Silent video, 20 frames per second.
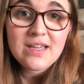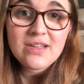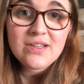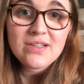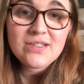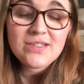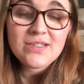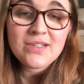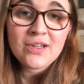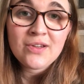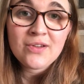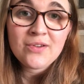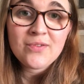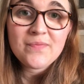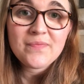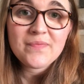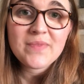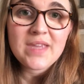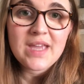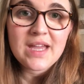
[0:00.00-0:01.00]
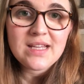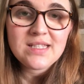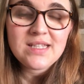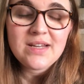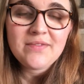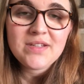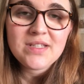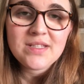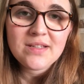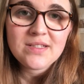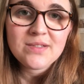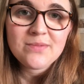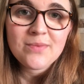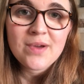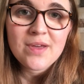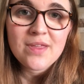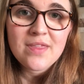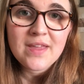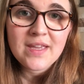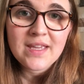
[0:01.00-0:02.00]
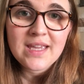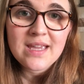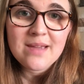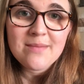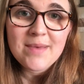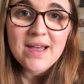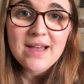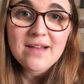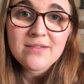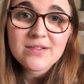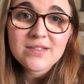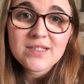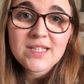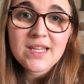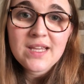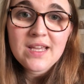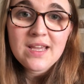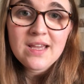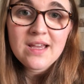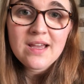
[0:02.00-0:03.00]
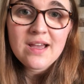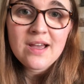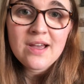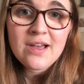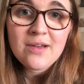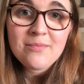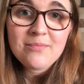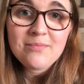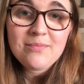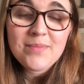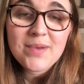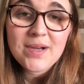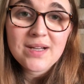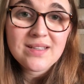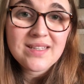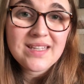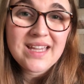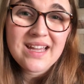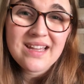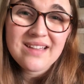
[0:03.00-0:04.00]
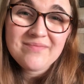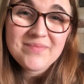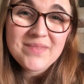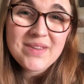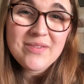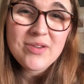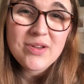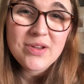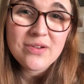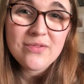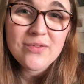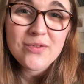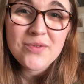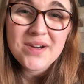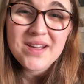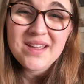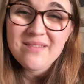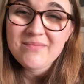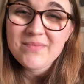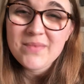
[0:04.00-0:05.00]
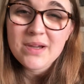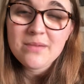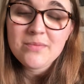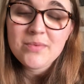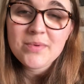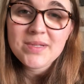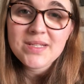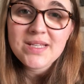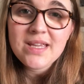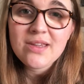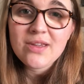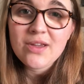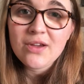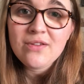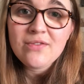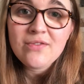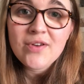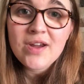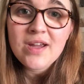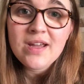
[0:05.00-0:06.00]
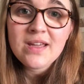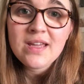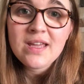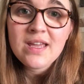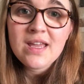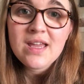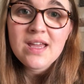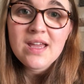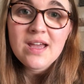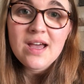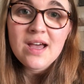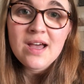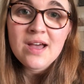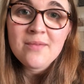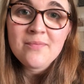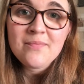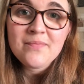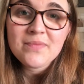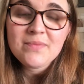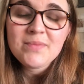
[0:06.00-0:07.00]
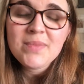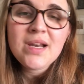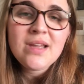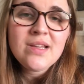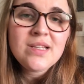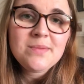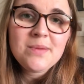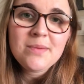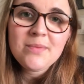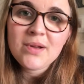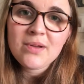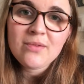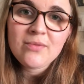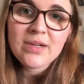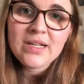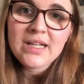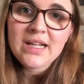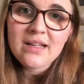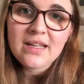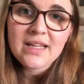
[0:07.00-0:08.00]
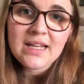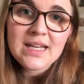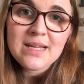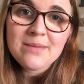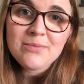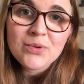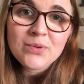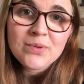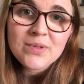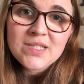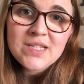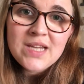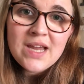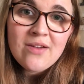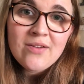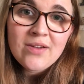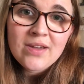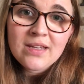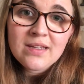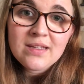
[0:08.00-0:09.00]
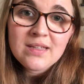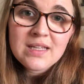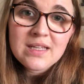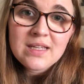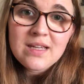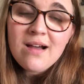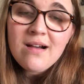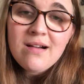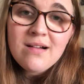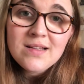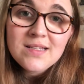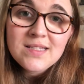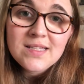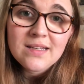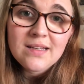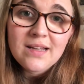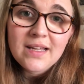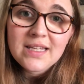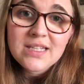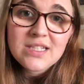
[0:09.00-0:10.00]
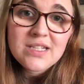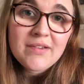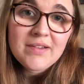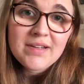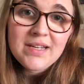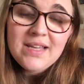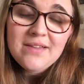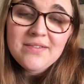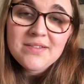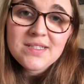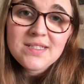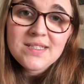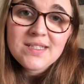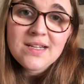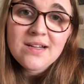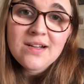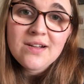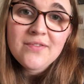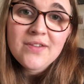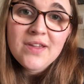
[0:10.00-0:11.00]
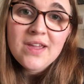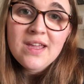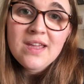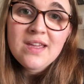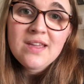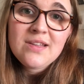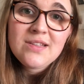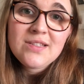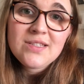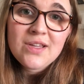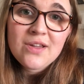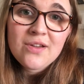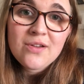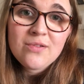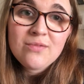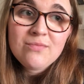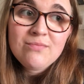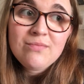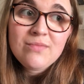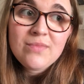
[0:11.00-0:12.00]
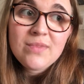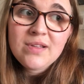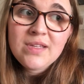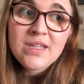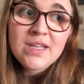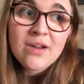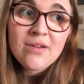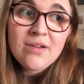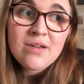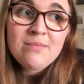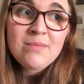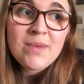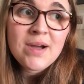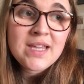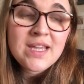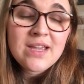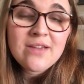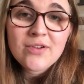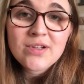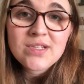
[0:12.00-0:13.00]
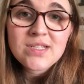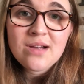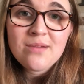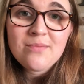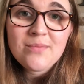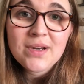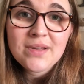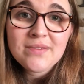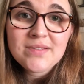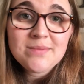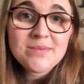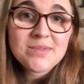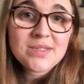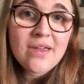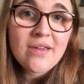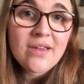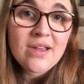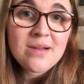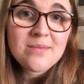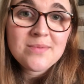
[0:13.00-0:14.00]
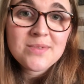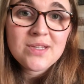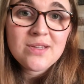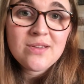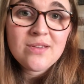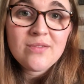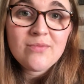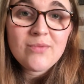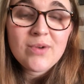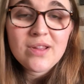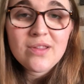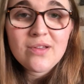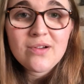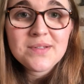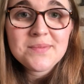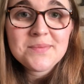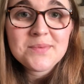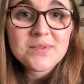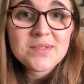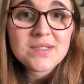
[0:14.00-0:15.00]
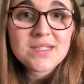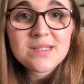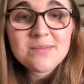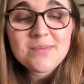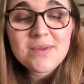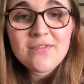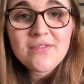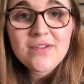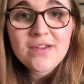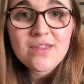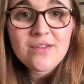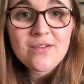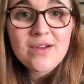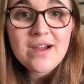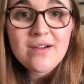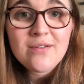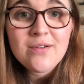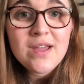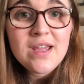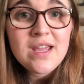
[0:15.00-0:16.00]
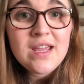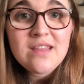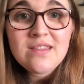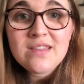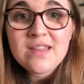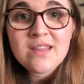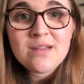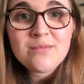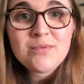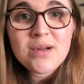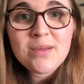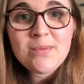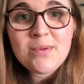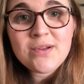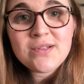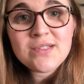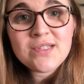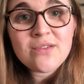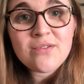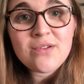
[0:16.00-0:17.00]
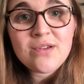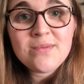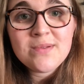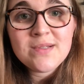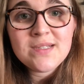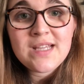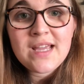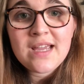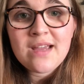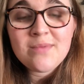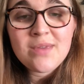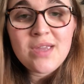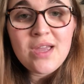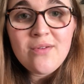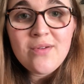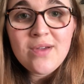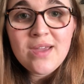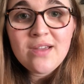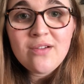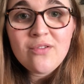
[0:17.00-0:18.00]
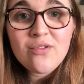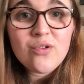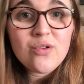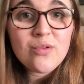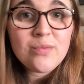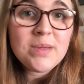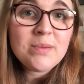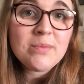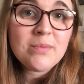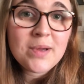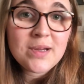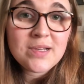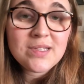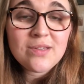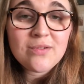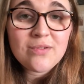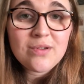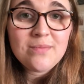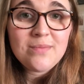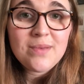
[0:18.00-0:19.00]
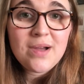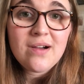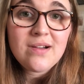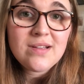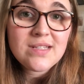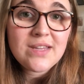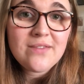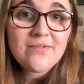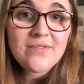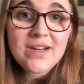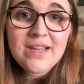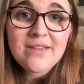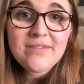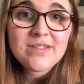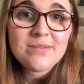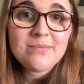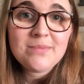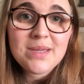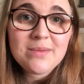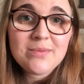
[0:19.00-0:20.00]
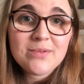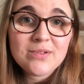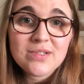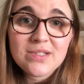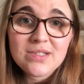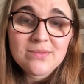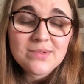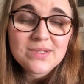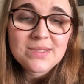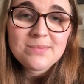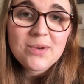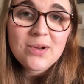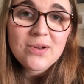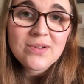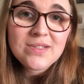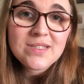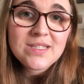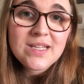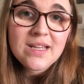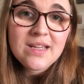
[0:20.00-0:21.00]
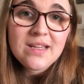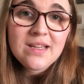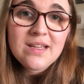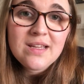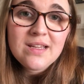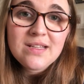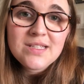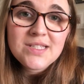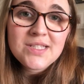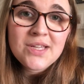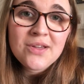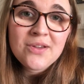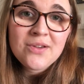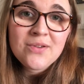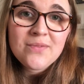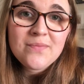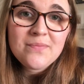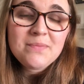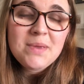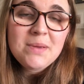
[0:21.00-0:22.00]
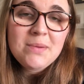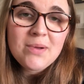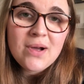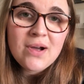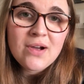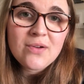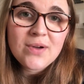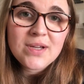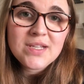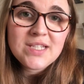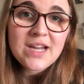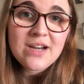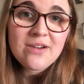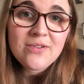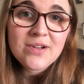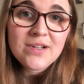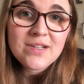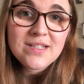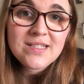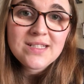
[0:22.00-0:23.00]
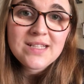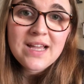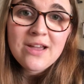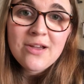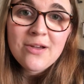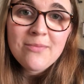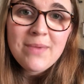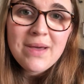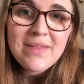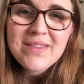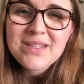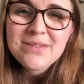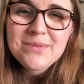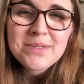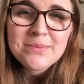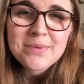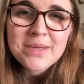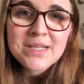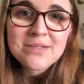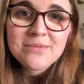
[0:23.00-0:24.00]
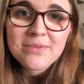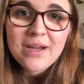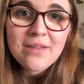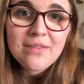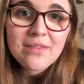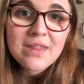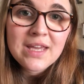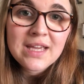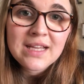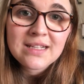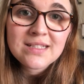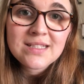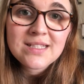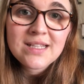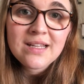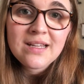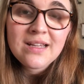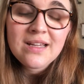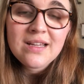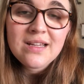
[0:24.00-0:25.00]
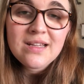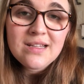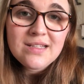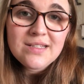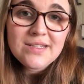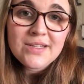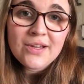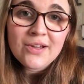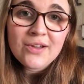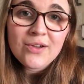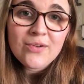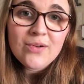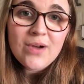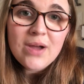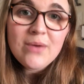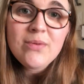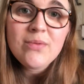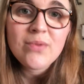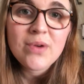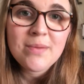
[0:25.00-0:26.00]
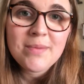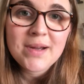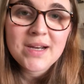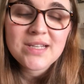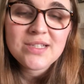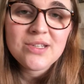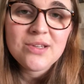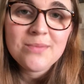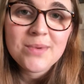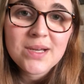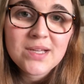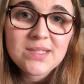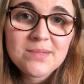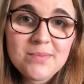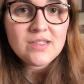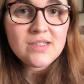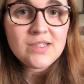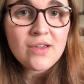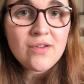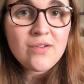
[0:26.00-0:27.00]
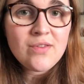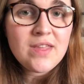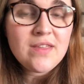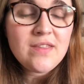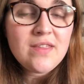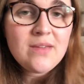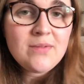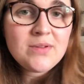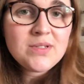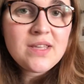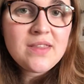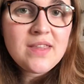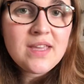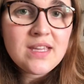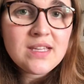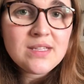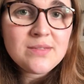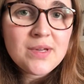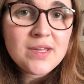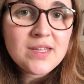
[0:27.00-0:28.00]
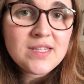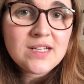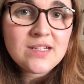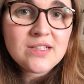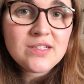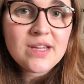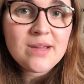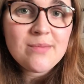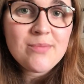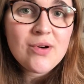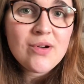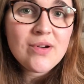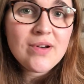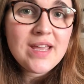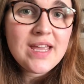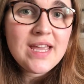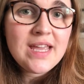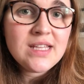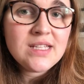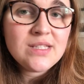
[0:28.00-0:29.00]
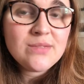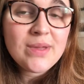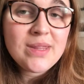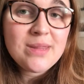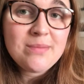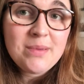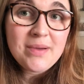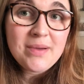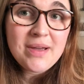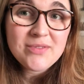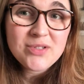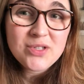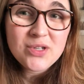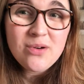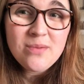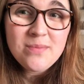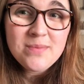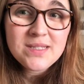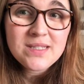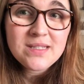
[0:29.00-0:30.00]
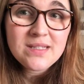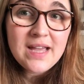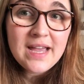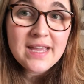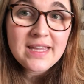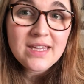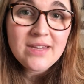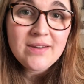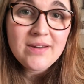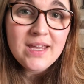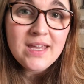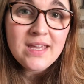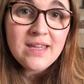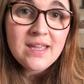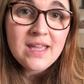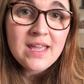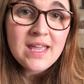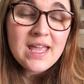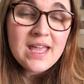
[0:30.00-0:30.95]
So yeah, it's definitely something worth thinking about. But yeah, if you can afford it, I'd probably say go for it. But loads of people are really like liberal with sharing cars and like sharing lifts and stuff. So, you know, in my year, for example, if someone's going up to one of the hospitals that's a bit further out, then they'll probably post in the group and say I'm going, or people post in the group asking for lifts and people just respond. So people are quite generous, and there's always ways around things. So I wouldn't worry about it too much. So the other thing which I think is worth touching upon is whether have jobs at uni.